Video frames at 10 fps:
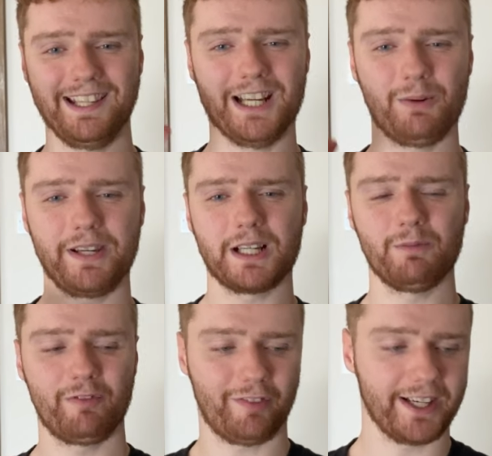now we
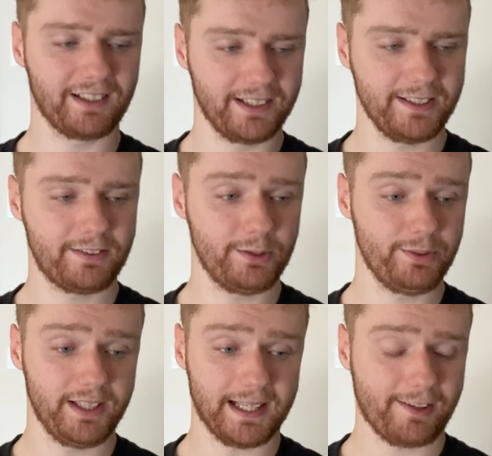come finally to
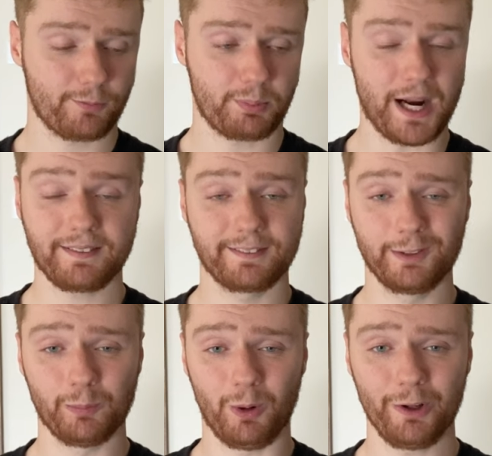the last
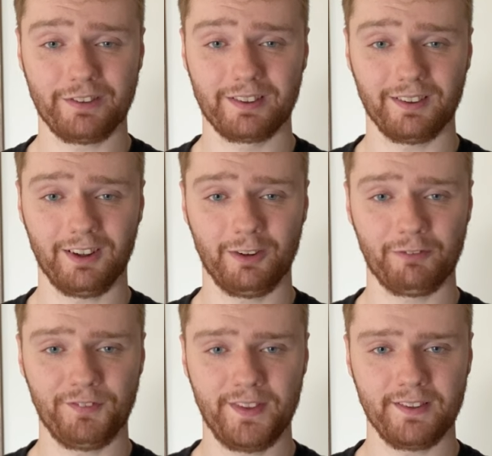practical point
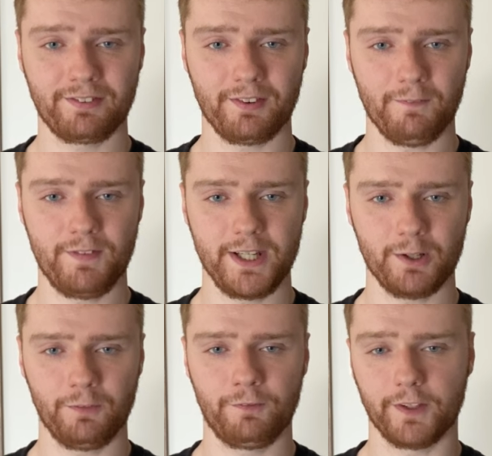of this
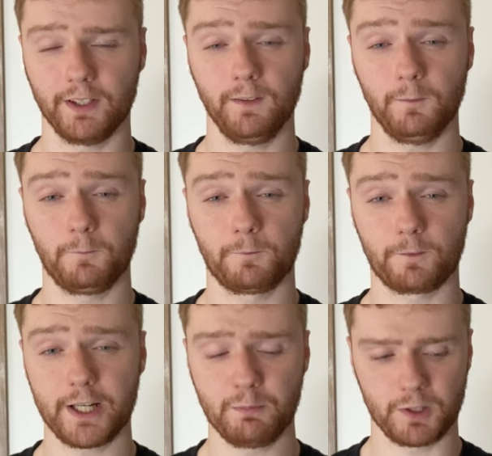video funnel
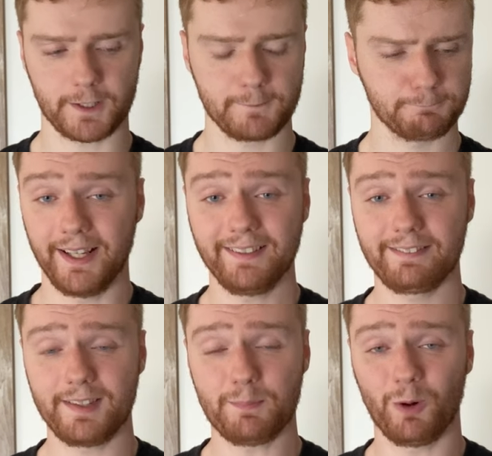framework. It's
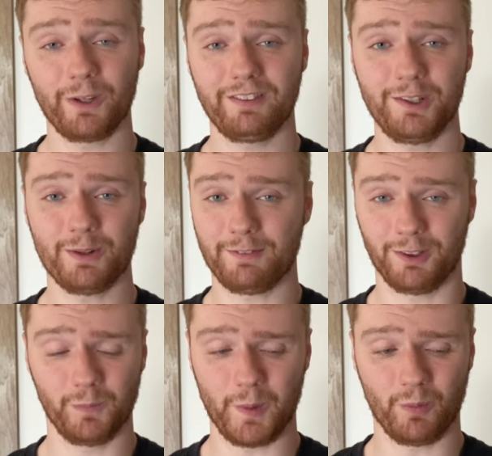the point you have
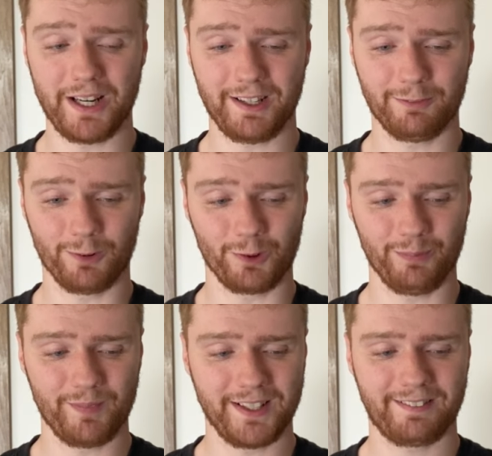all been waiting for.
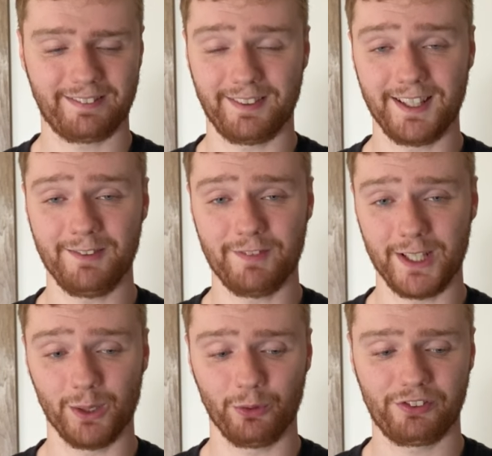It's the
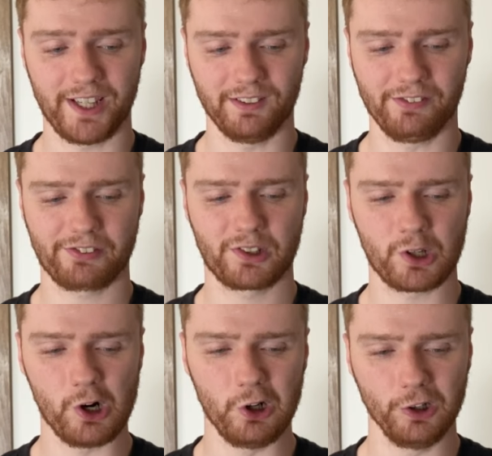video sales
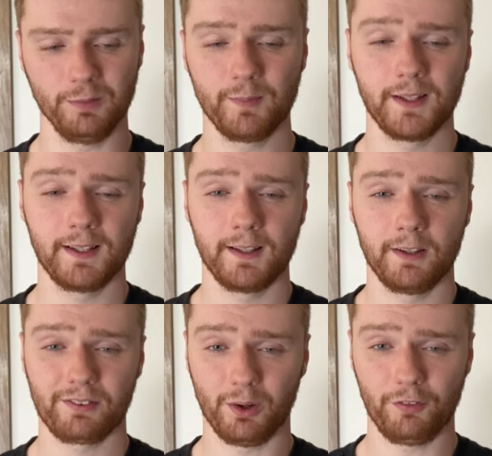call.
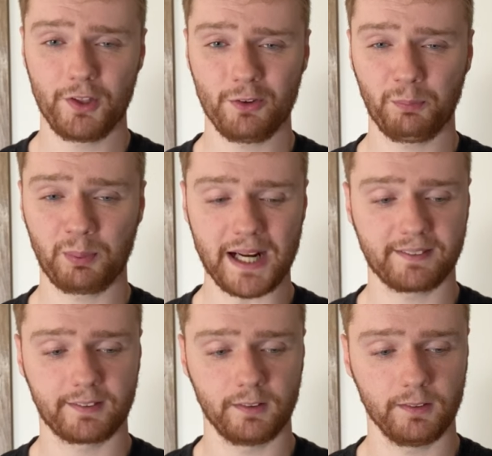So a few
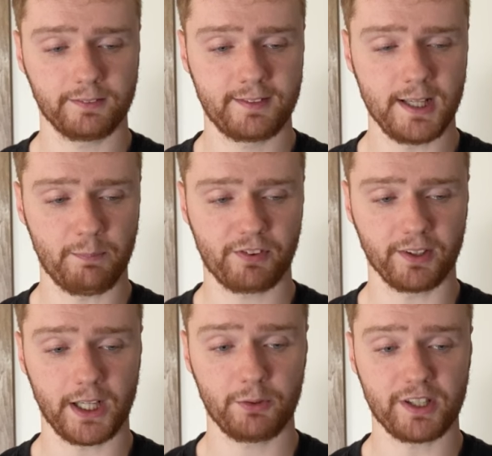practical tips on
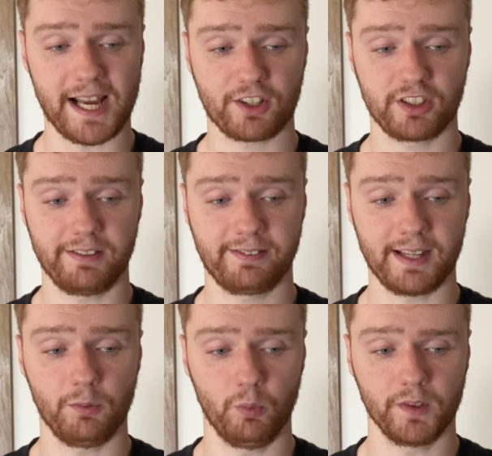how to actually
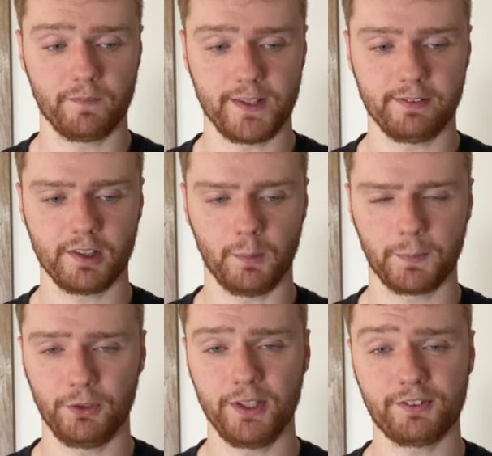set one of these up.
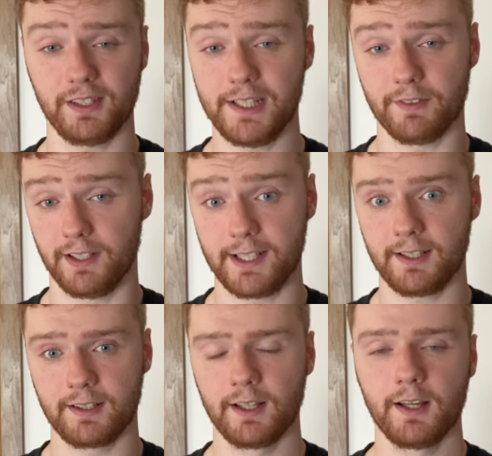You need to leave a
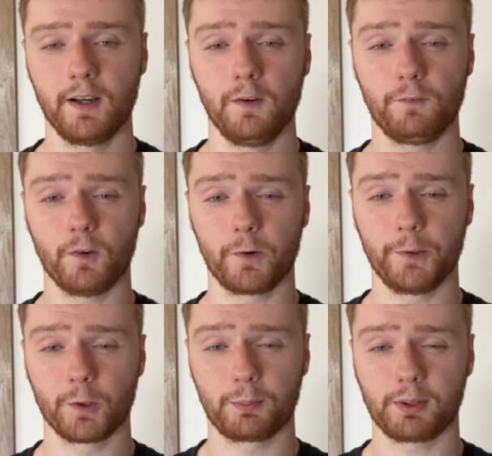link for
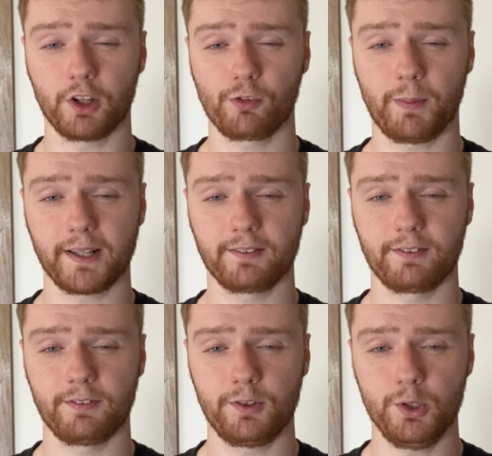your
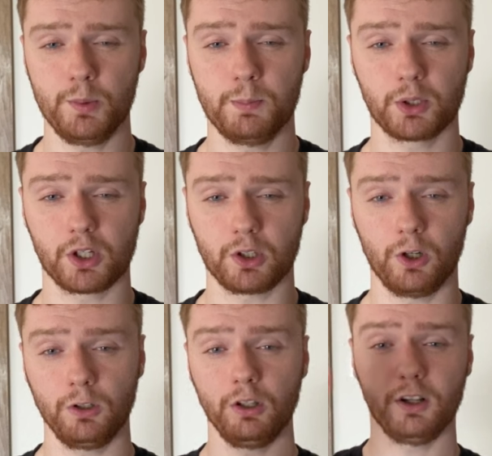prospects to book a
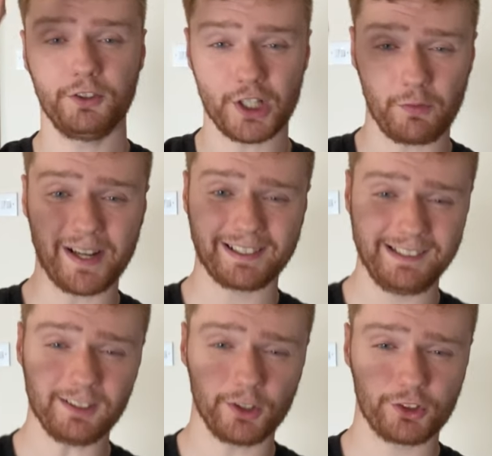call
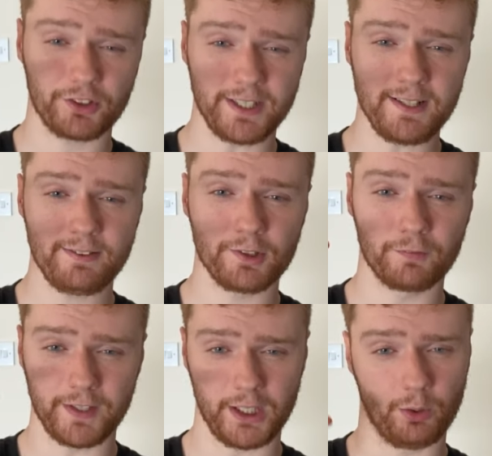directly underneath your
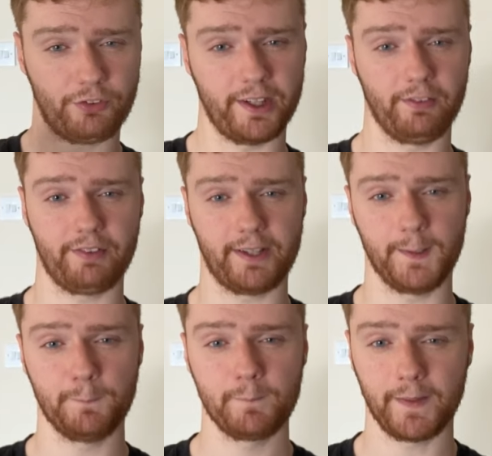video sales letter.
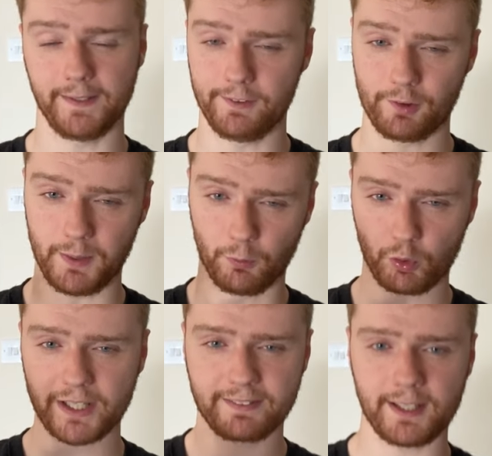It needs to be
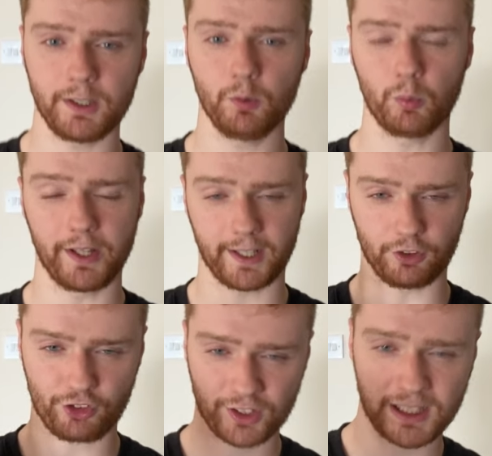right there where they can
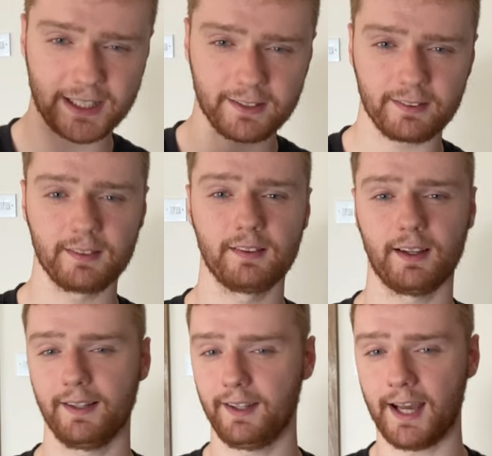just click it
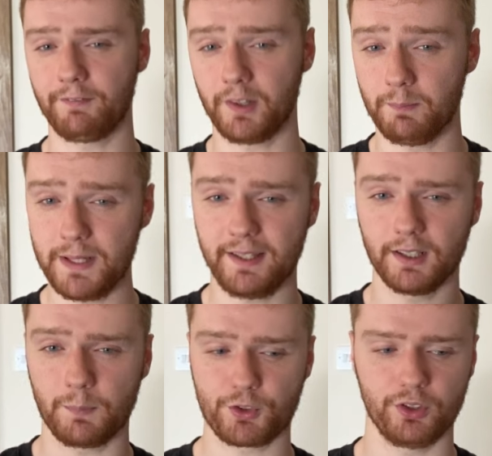and they have the immediate
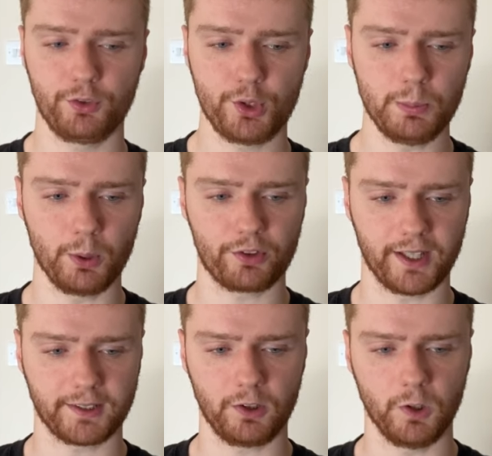option to book
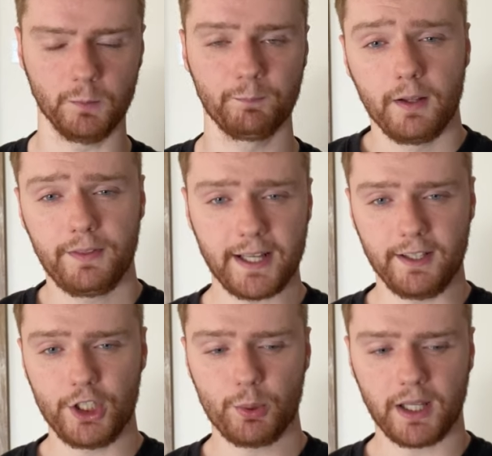that call. Then
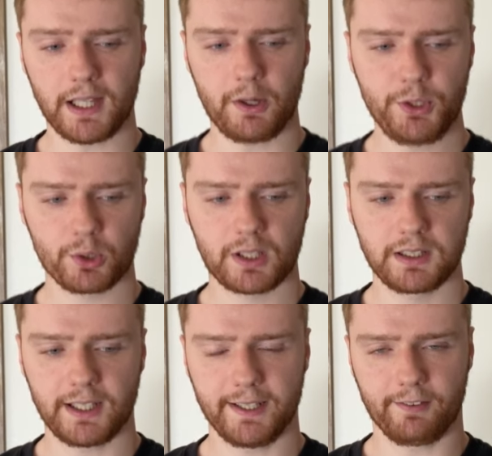you allow your
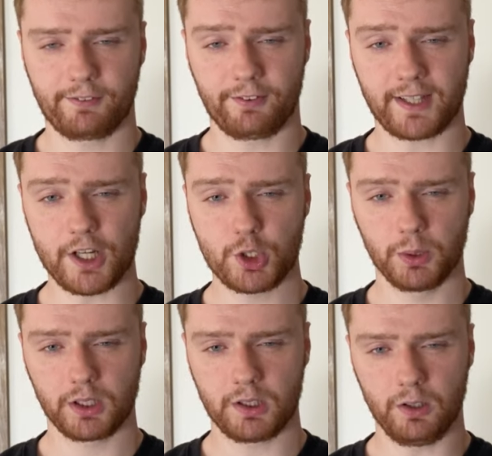clients to schedule
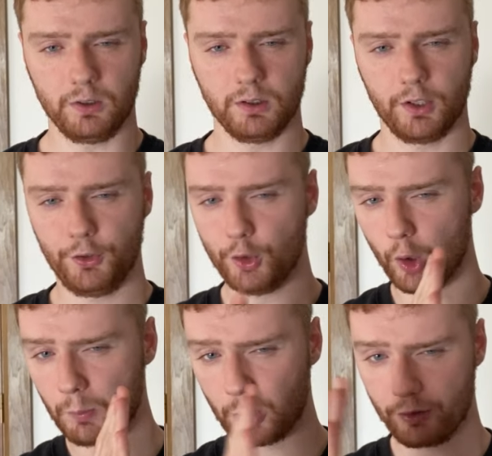a call no
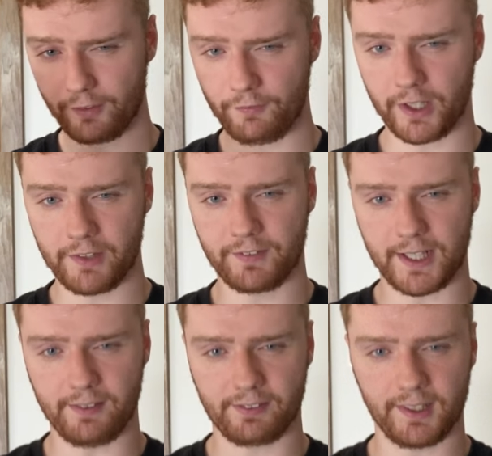more than 5
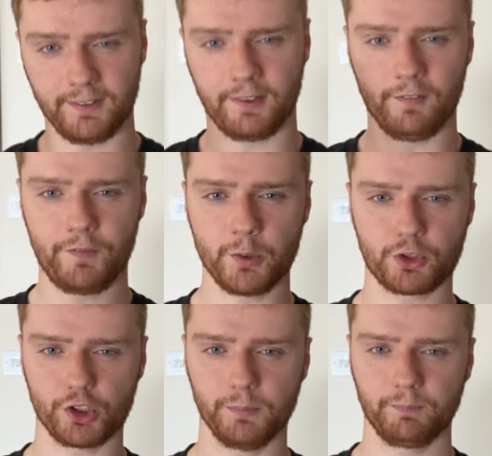days into the
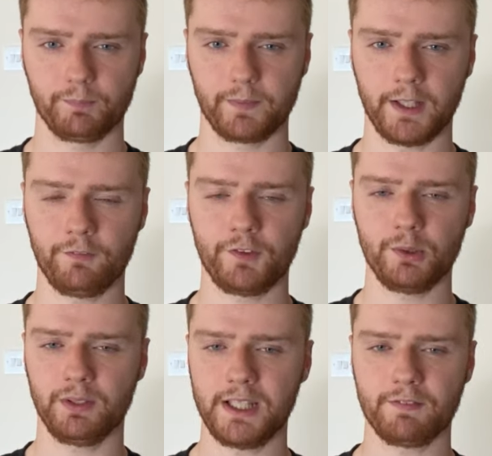future. If you
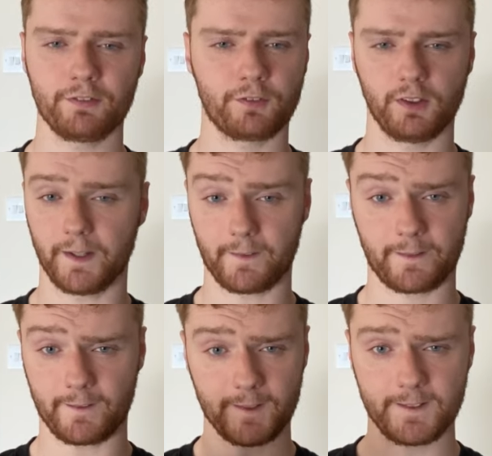leave it for like
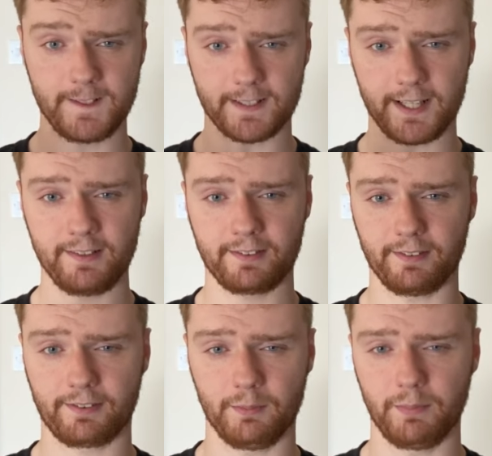30 days and
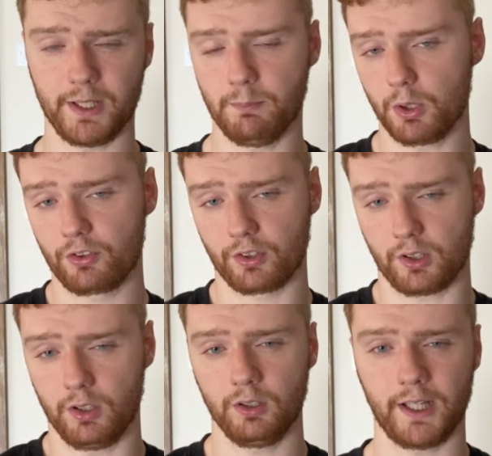somebody books a
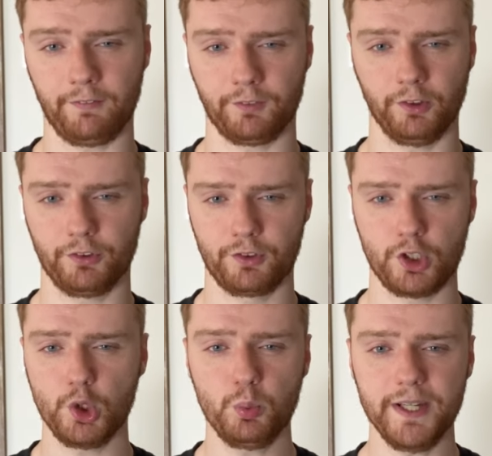call after
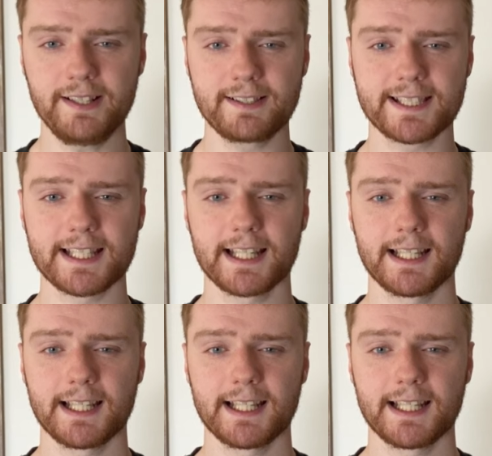2 weeks,